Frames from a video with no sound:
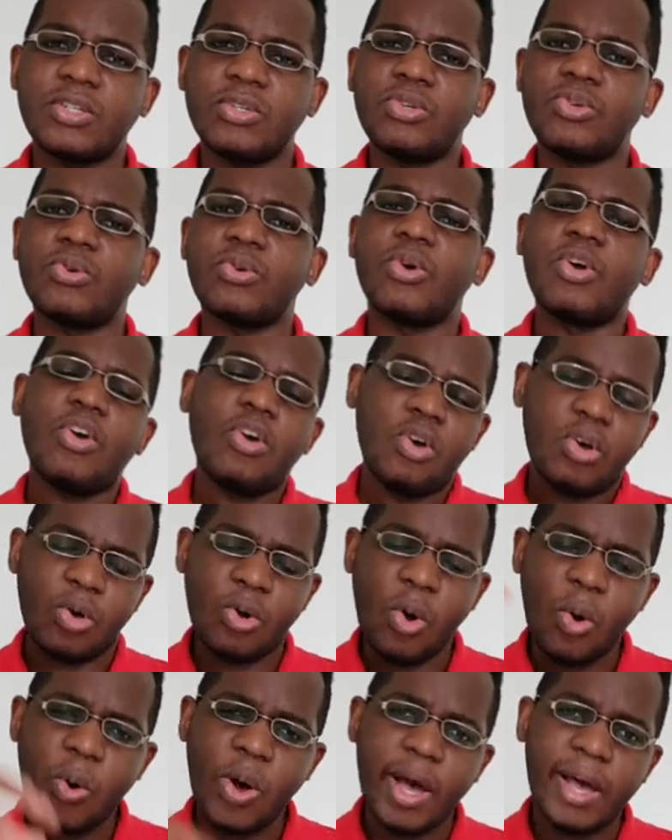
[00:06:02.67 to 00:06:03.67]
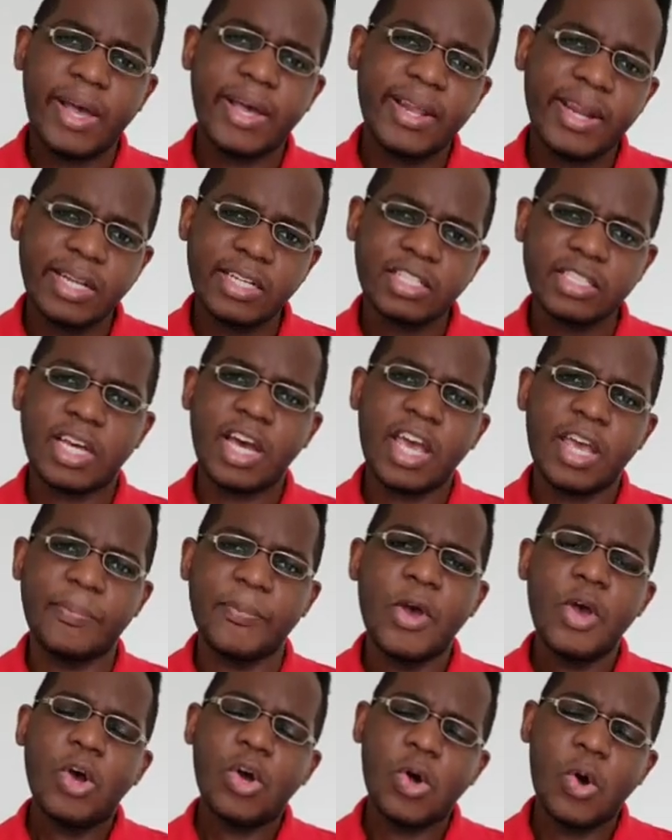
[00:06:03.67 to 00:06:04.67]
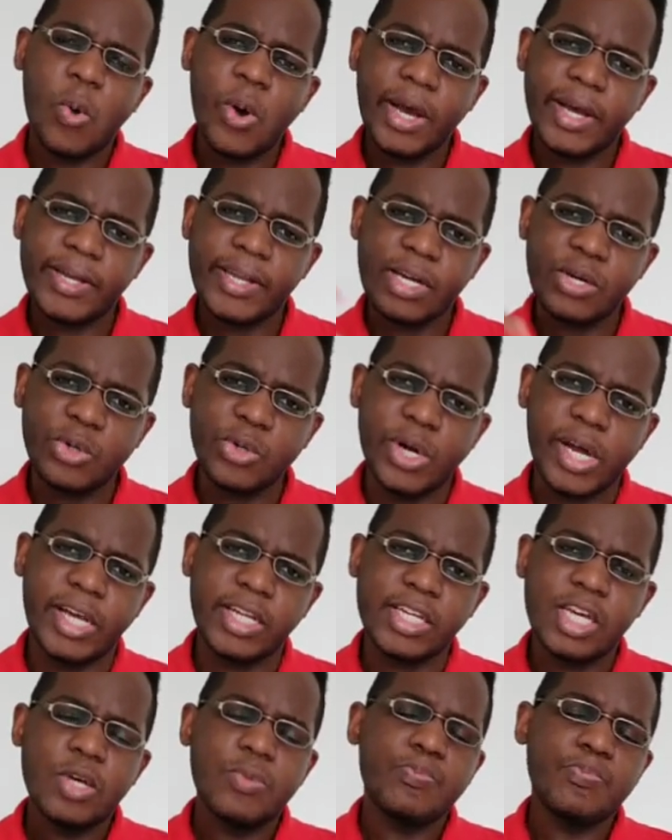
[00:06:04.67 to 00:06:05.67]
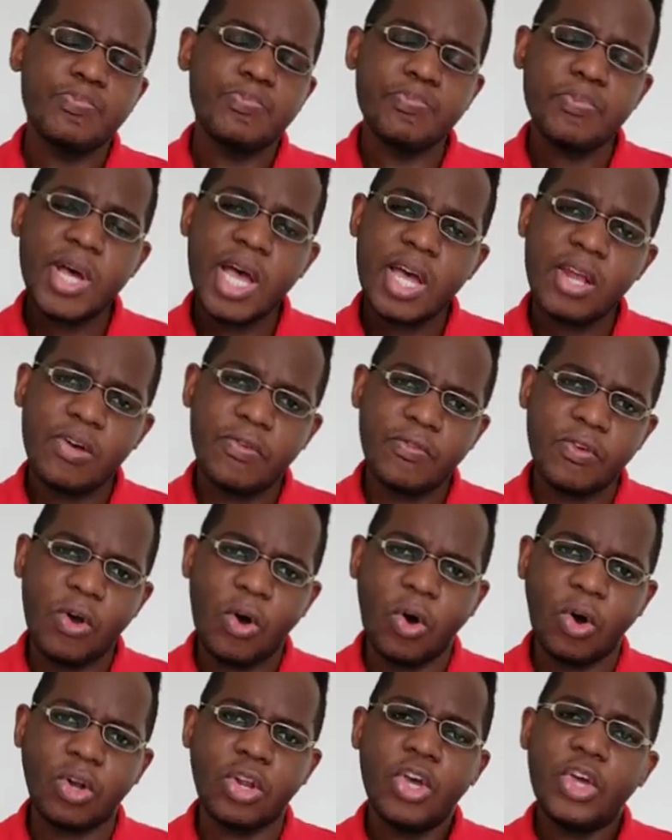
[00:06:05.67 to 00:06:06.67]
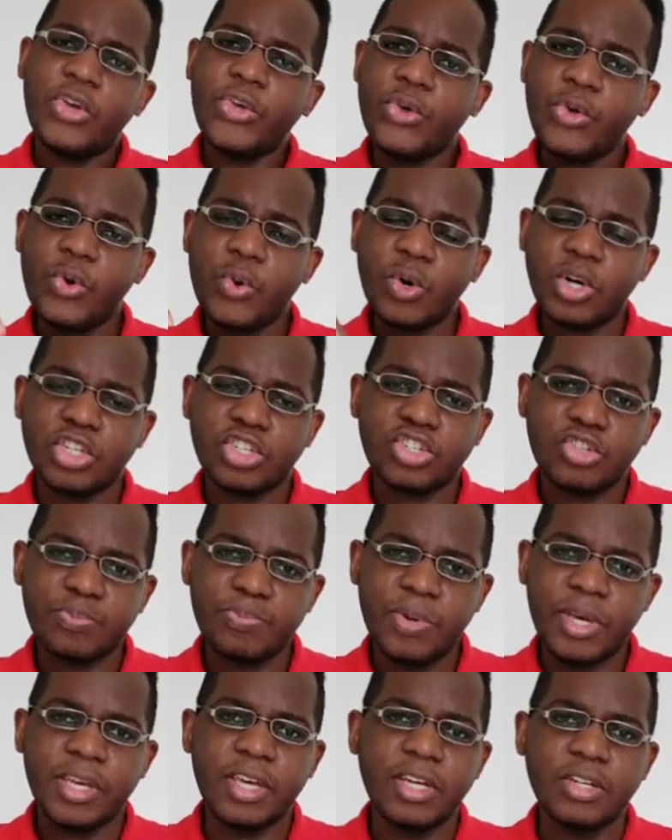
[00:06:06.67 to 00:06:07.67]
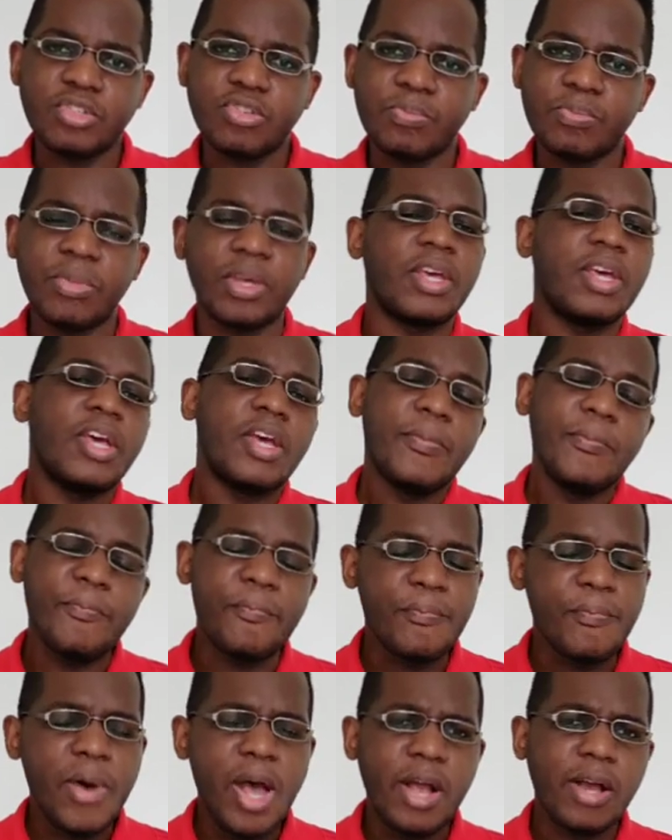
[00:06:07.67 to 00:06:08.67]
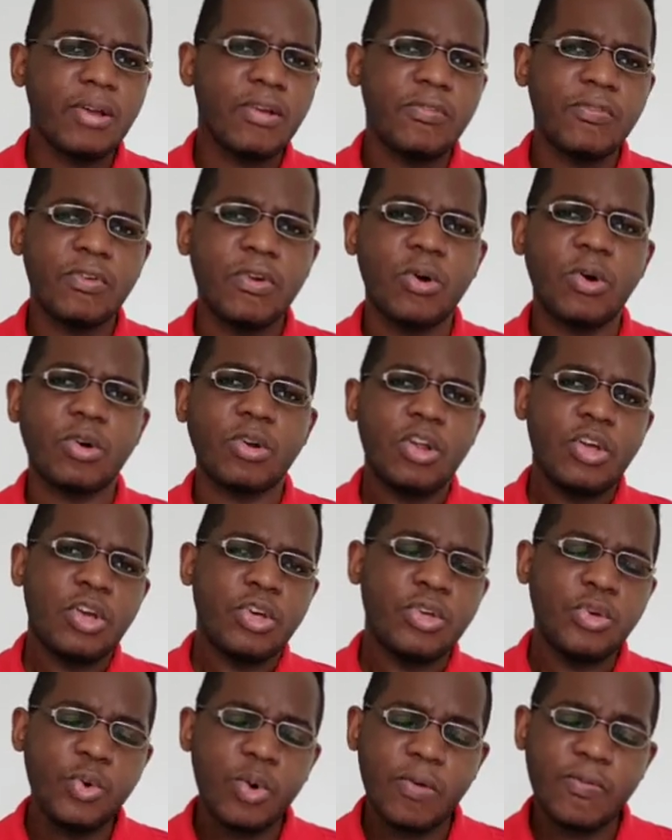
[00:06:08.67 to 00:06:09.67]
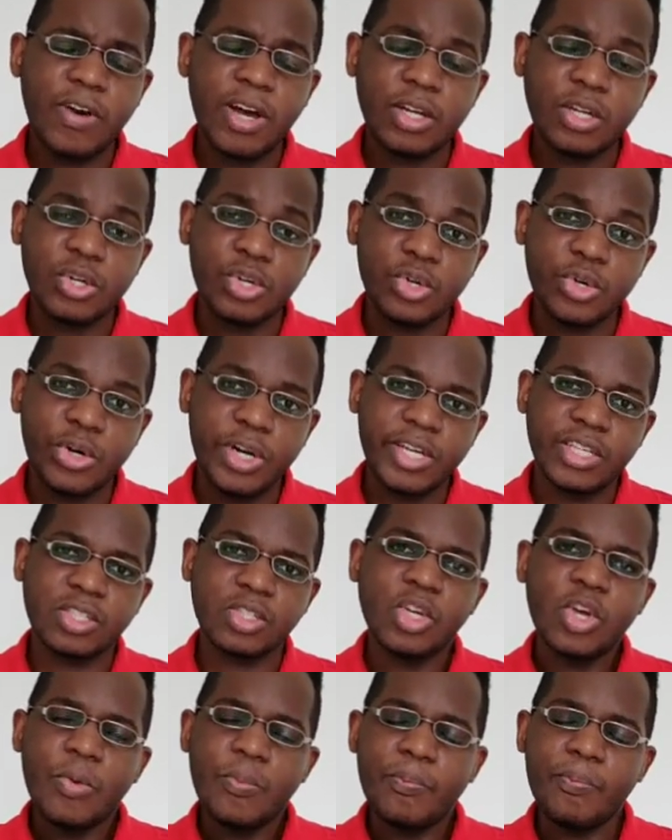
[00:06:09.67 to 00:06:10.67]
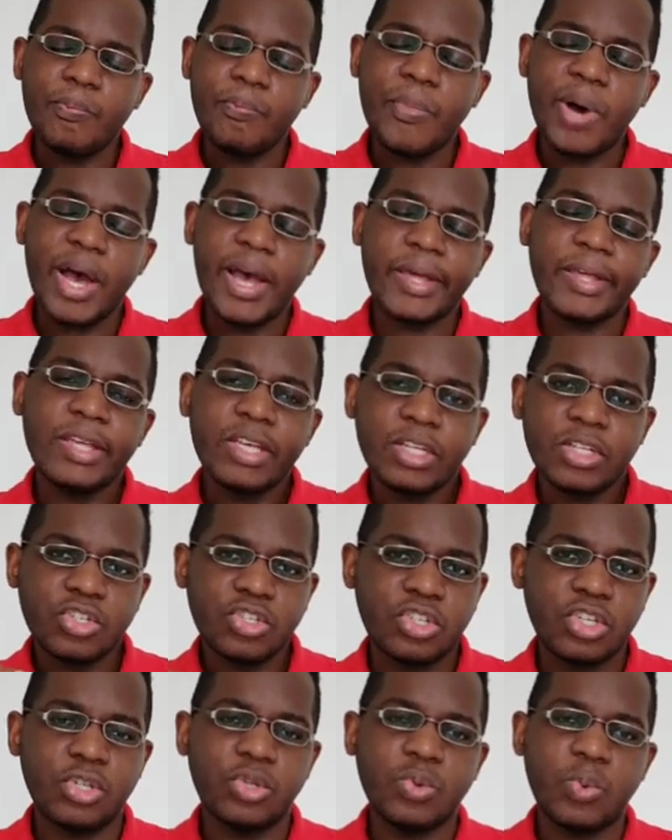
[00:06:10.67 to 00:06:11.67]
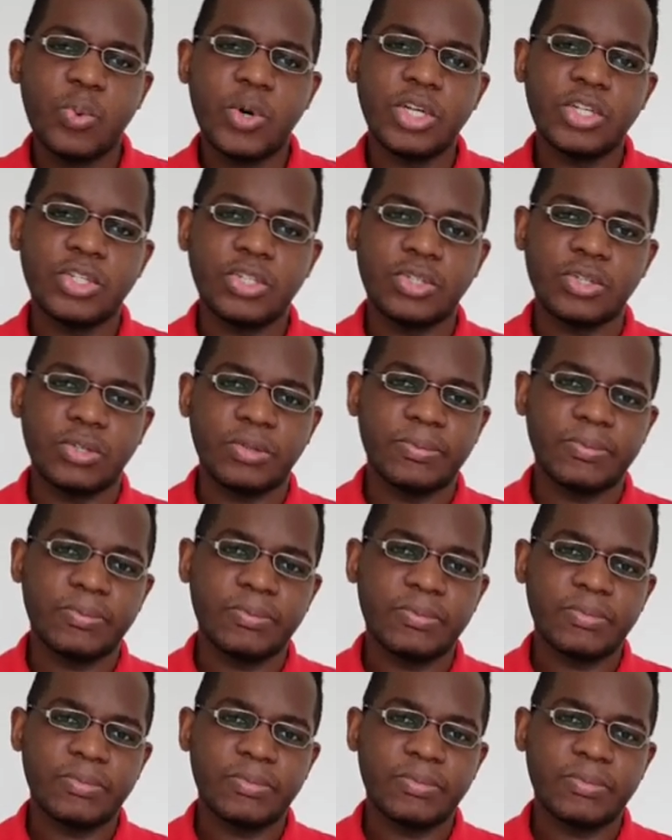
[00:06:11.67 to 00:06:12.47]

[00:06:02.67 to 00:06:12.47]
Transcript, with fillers: to you, go ahead and type. Go ahead and write, Man of God, you are speaking to me. Man of God, you have addressed my situation.